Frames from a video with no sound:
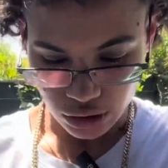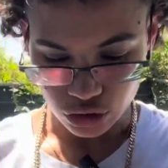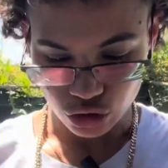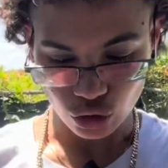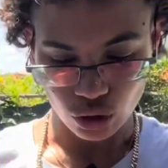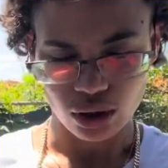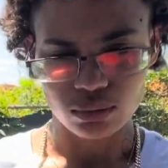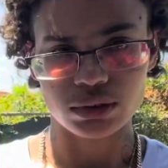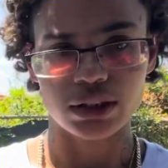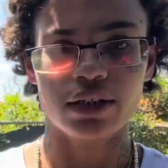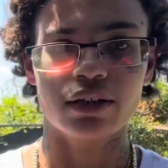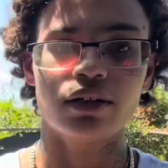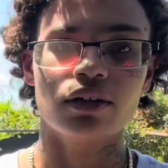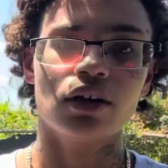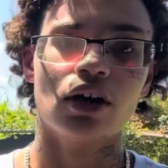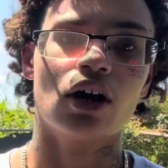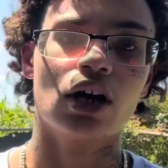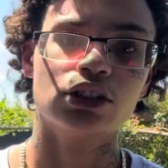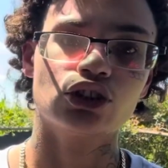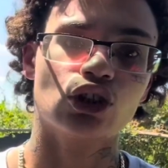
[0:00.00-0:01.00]
so I'm like,
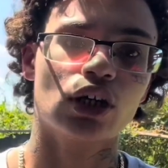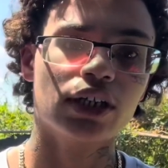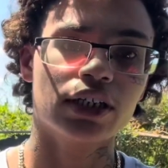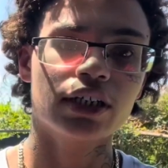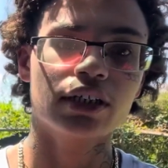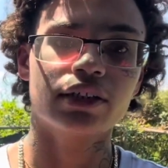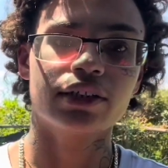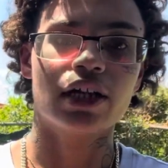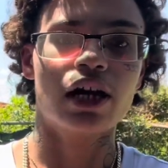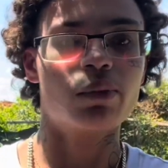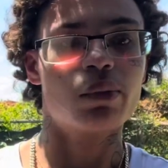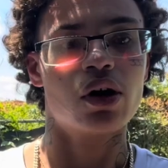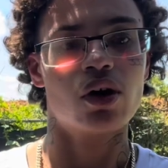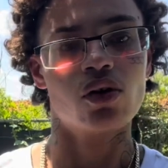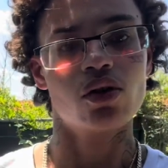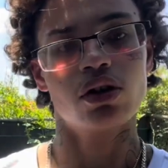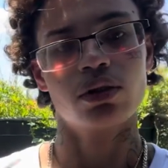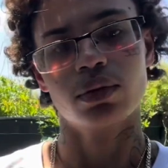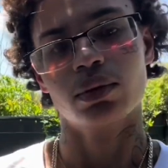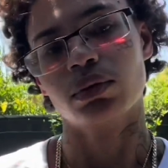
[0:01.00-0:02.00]
all right, so I get down my
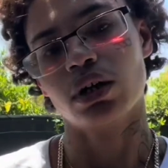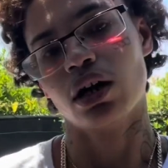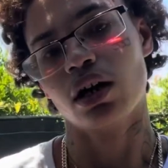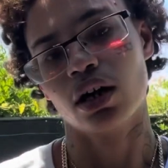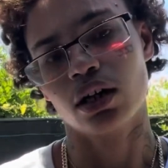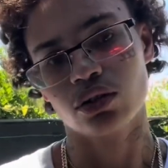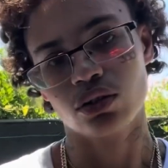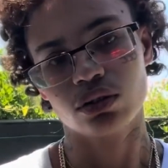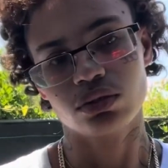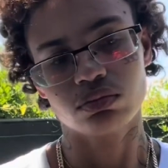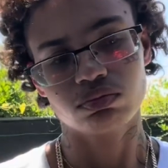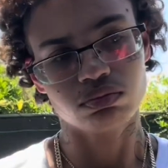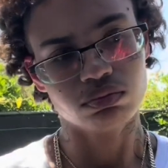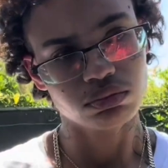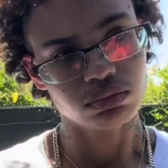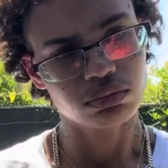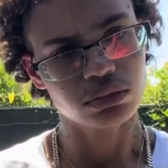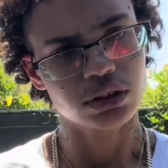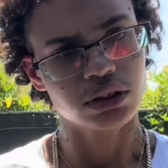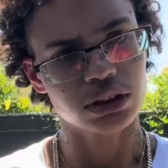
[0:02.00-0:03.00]
arm, and I'm like, all right,
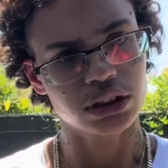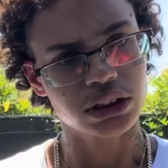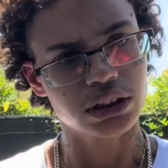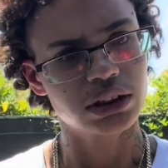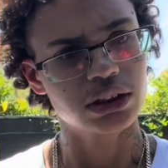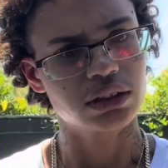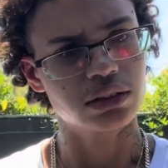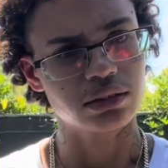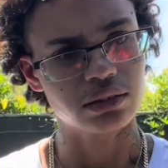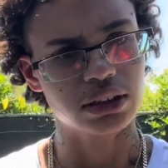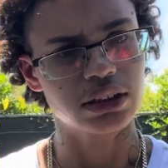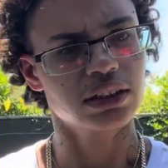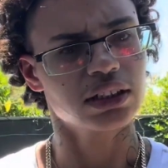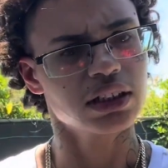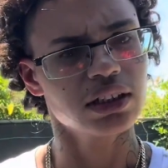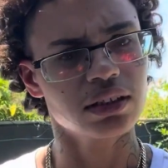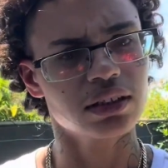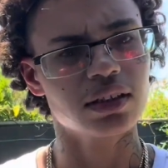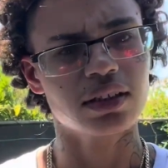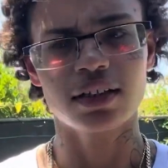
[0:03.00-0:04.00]
this
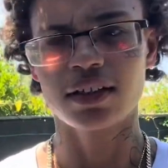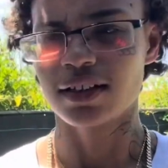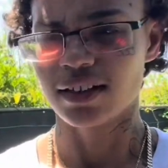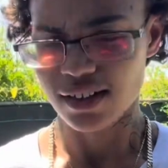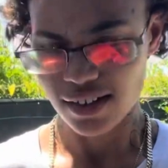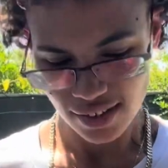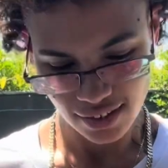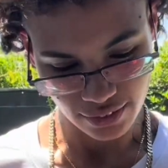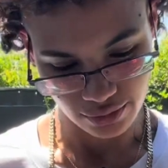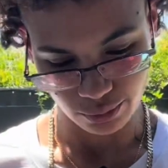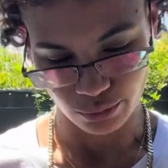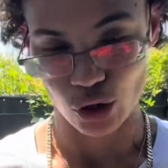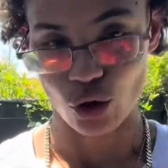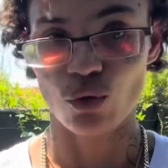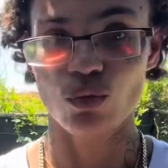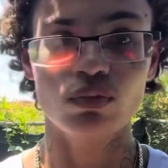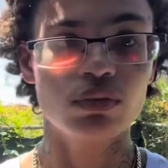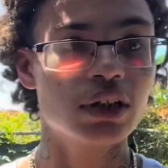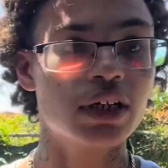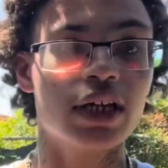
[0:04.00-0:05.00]
it?
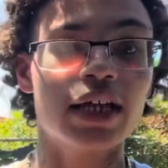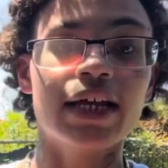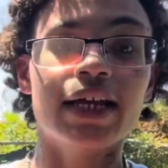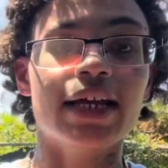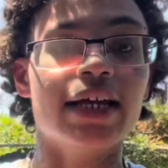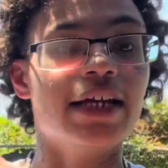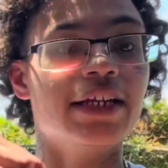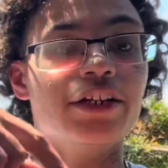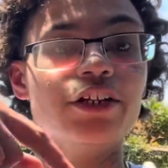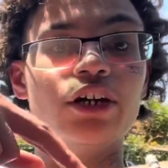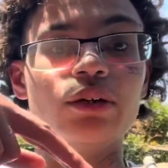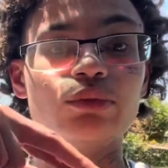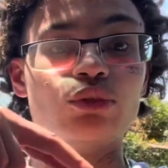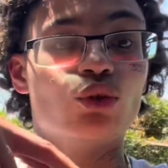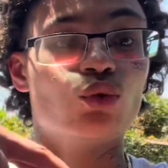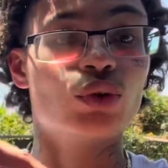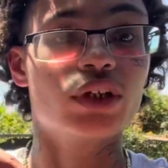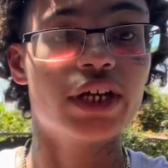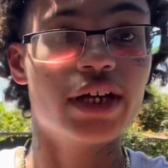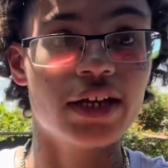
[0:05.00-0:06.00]
Nope. Ended up
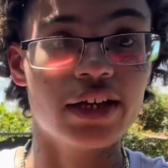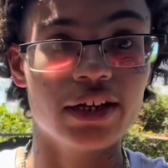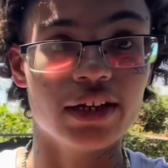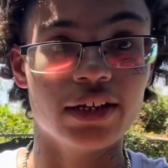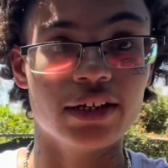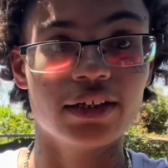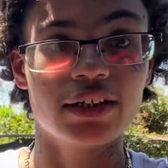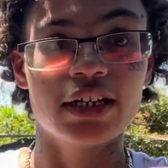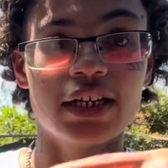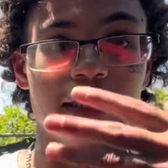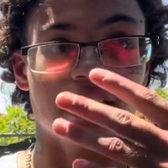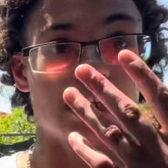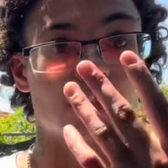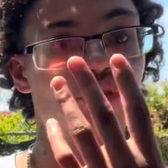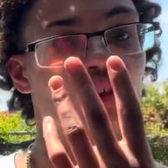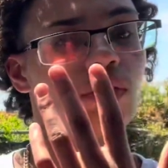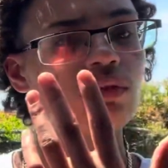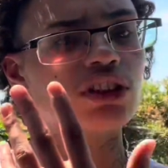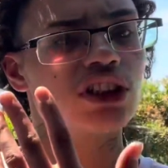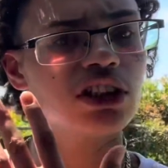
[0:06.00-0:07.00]
doing a hand. Like, you
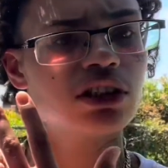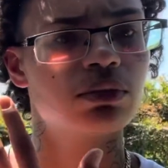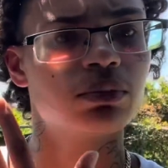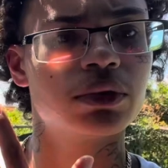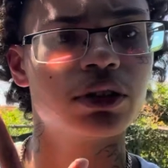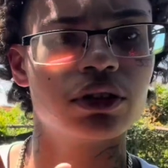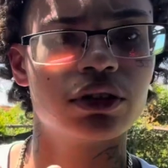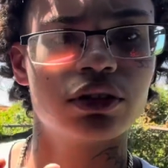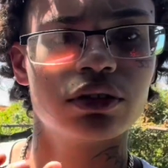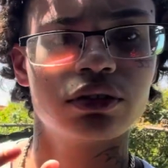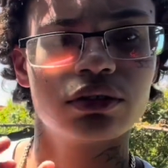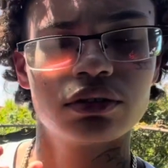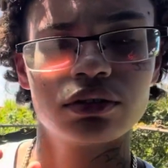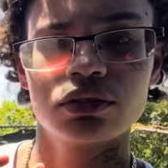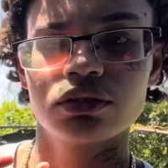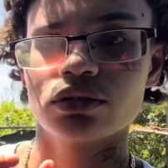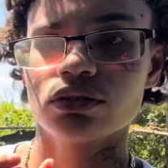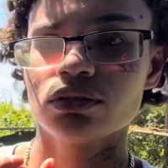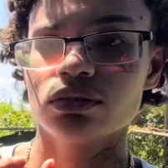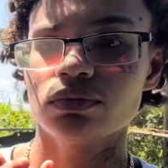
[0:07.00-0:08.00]
ever seen them,
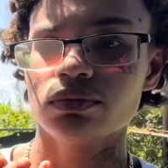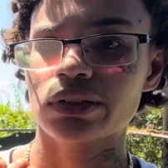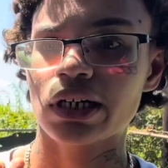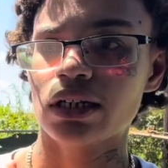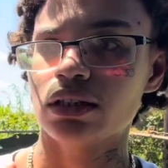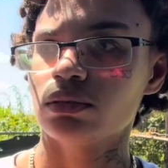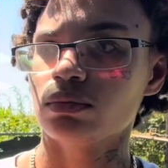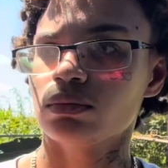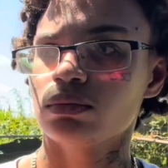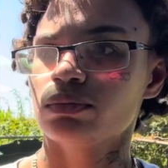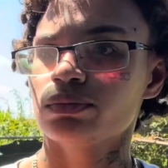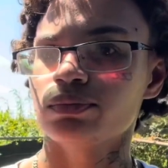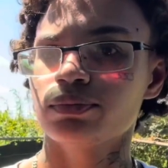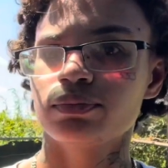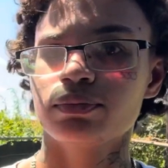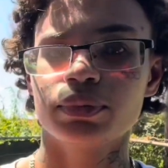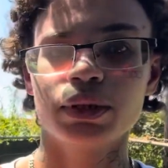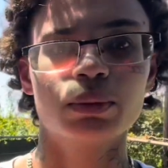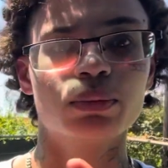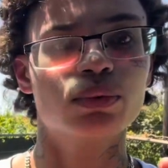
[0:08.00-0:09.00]
like,
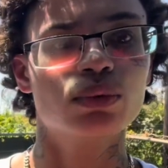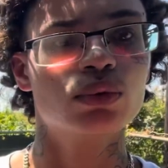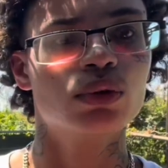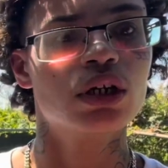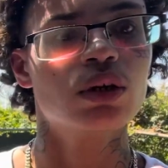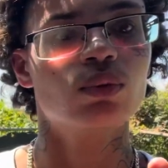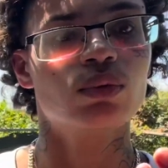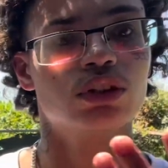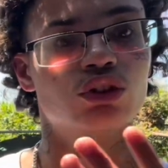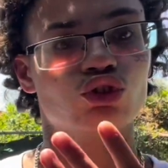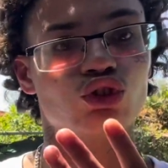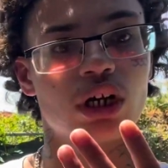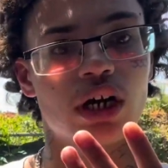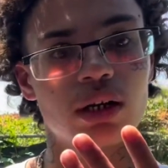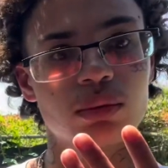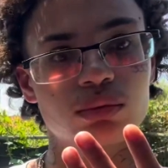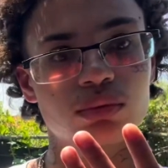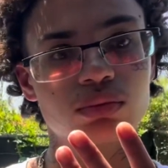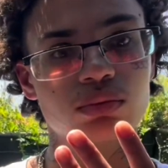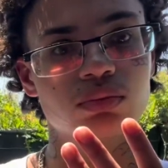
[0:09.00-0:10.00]
people with the
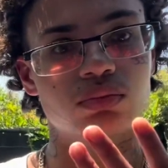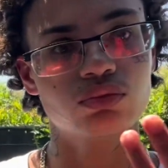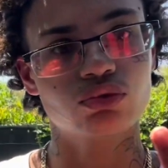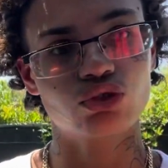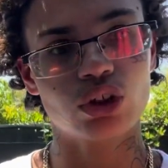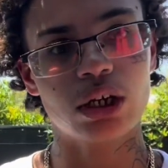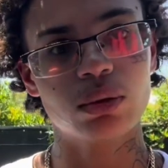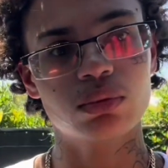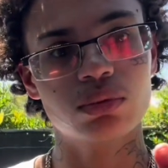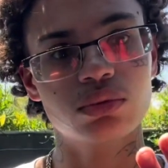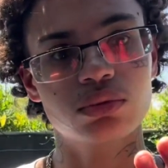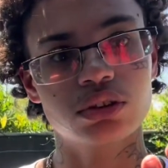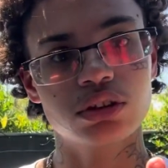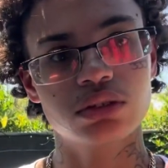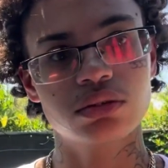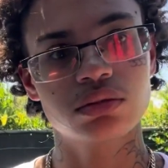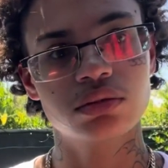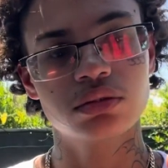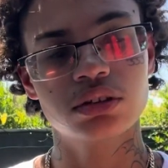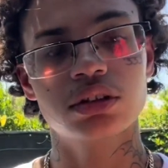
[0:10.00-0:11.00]
tribals
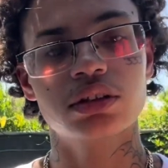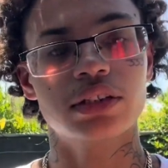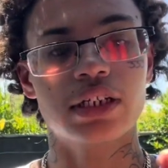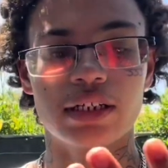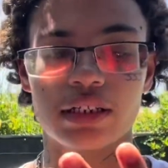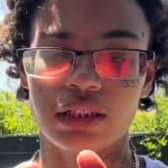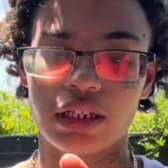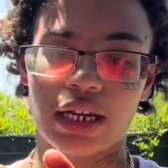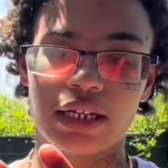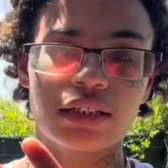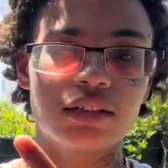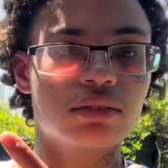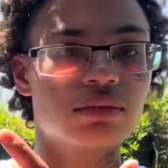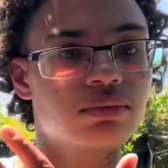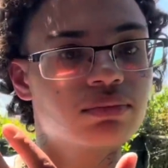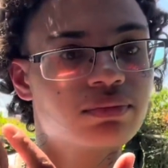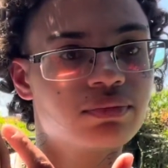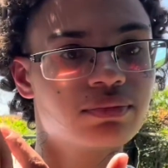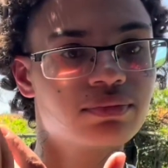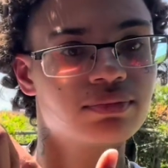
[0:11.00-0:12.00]
that, like,
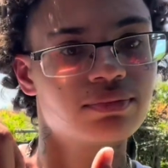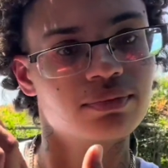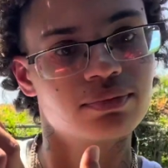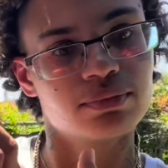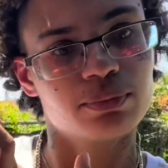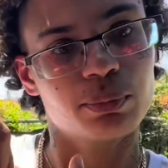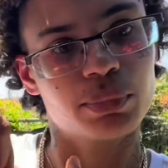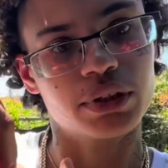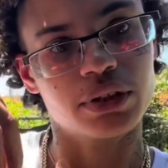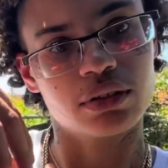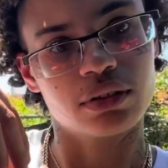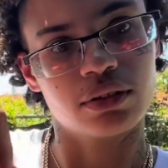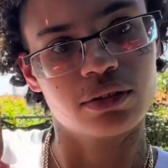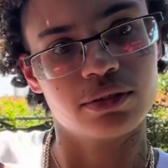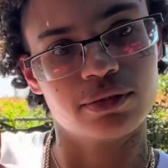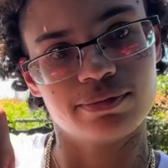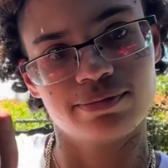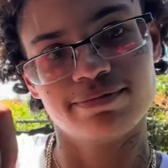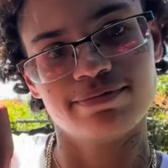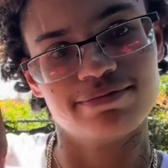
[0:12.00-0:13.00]
put
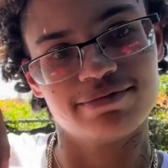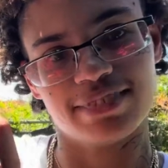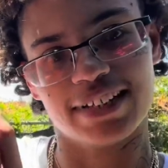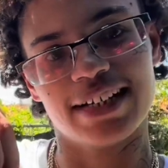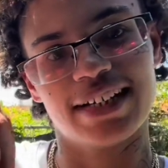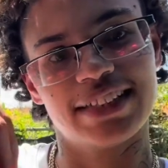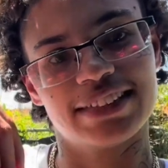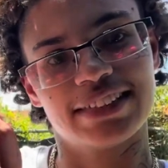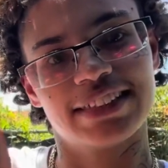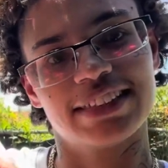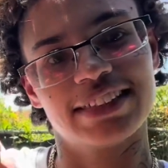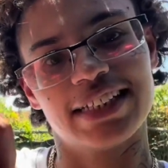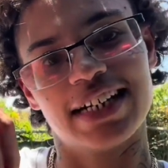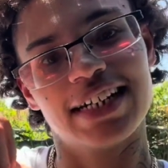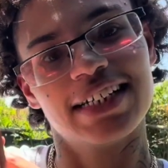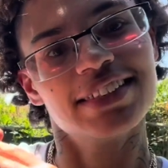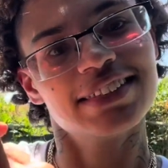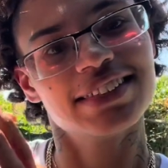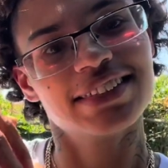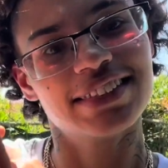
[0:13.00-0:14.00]
the lines and the
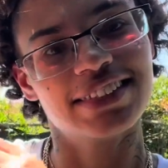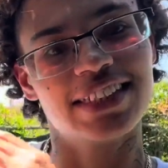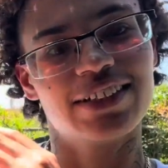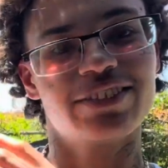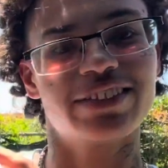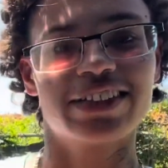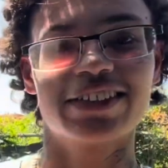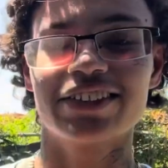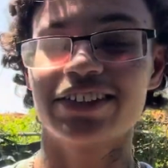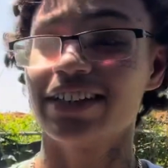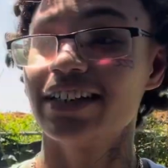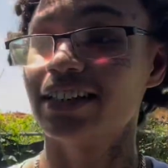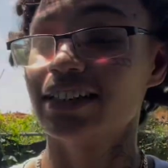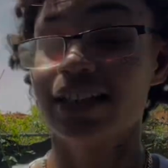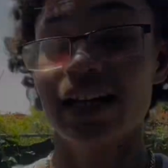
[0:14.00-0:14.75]
dots and everything on their hand?